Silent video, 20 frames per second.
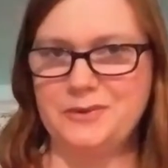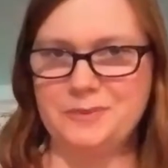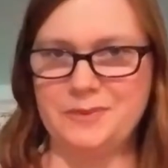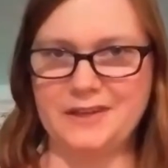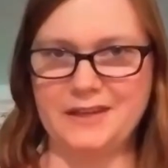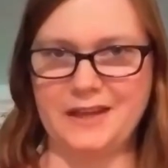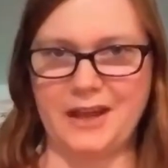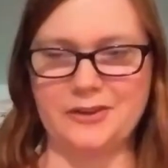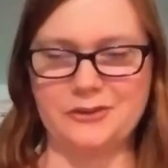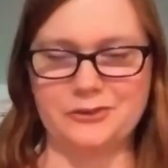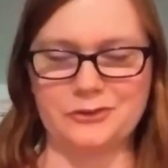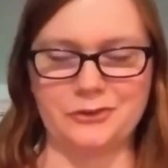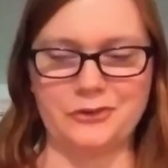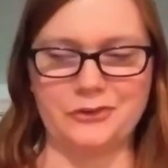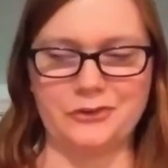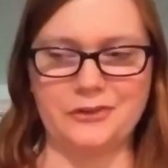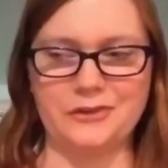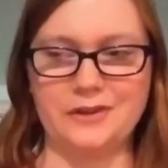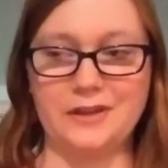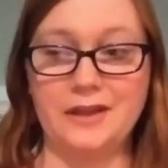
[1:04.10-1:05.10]
bean
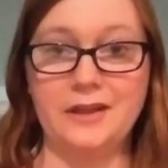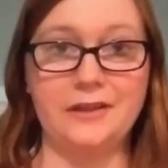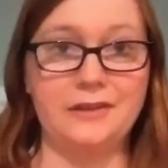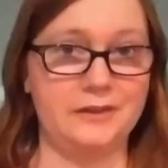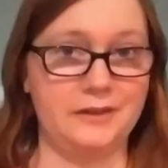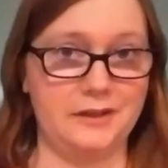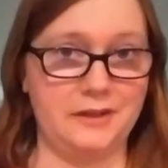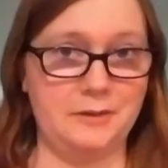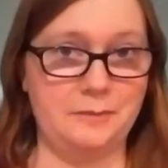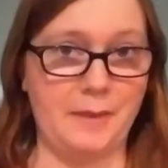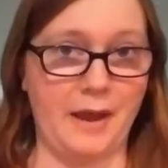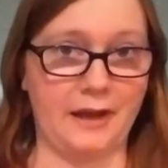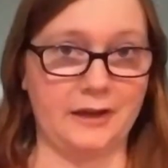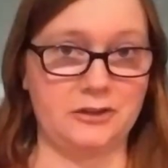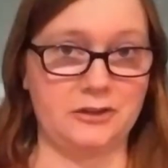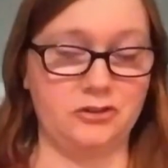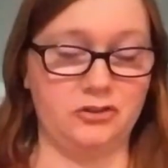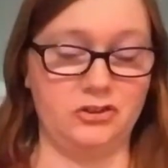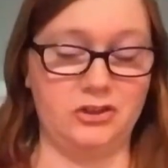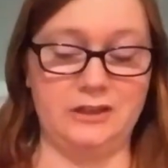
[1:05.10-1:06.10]
casserole, the mac
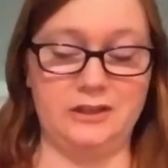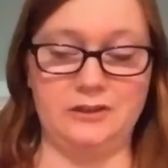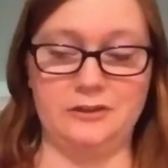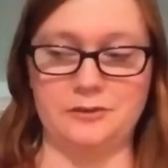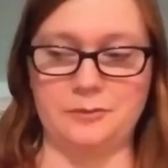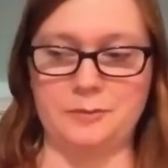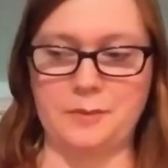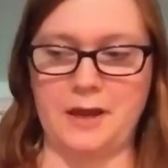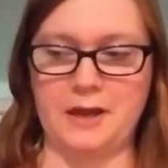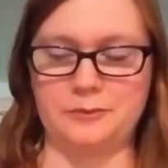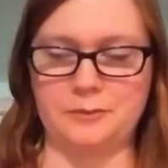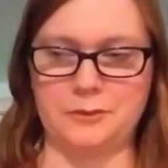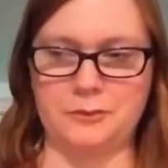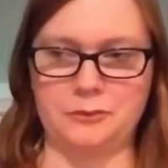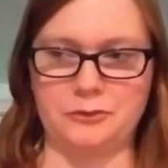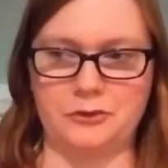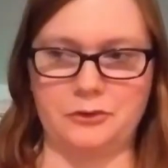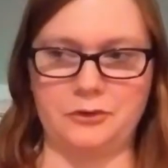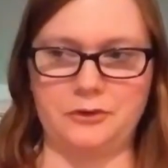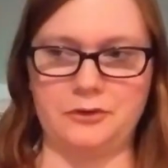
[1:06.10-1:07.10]
and cheese my husband
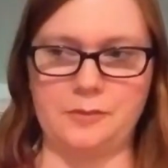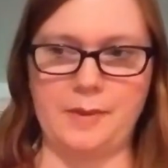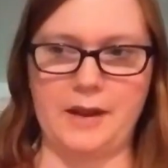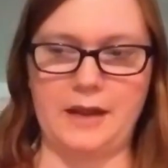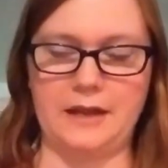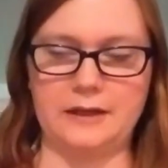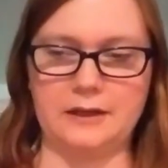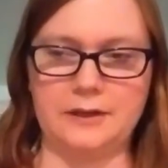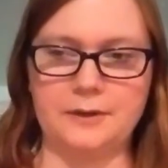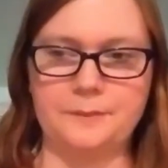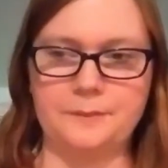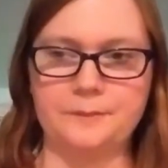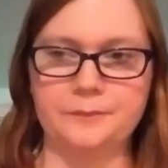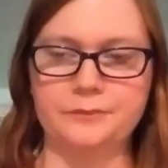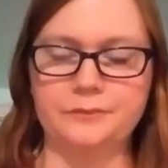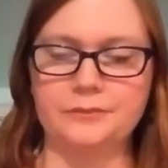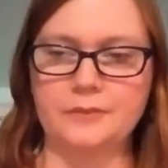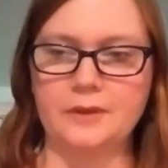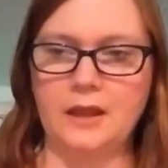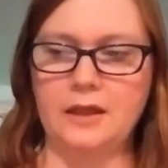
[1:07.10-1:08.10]
was going to make,
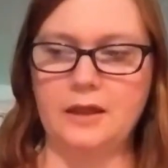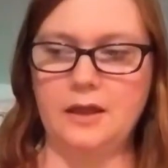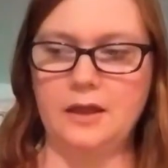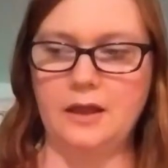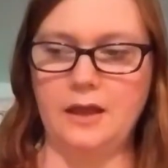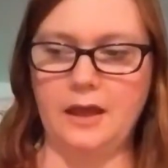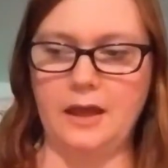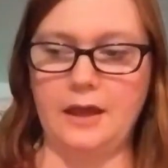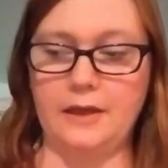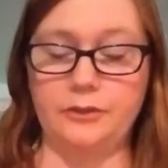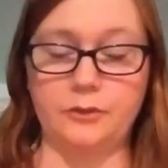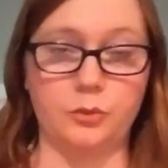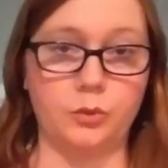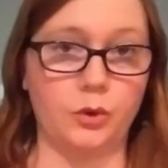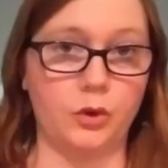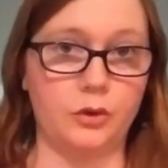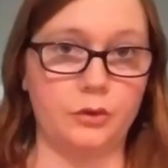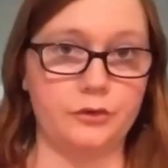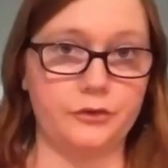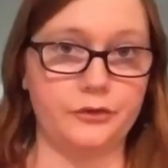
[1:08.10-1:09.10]
and the
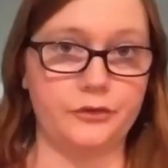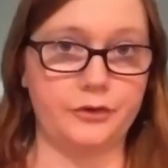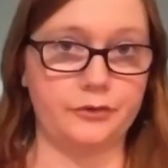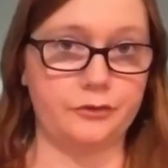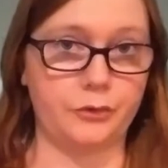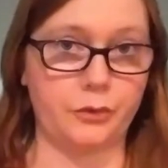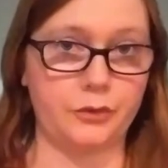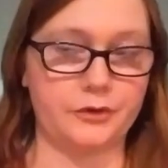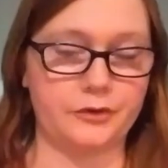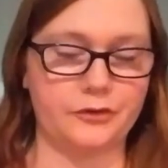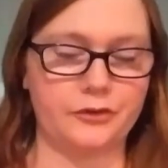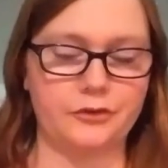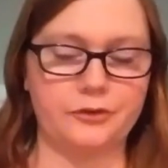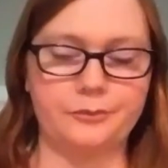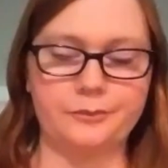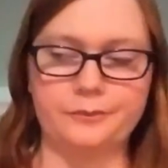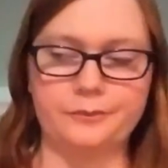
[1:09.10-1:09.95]
rolls, of course.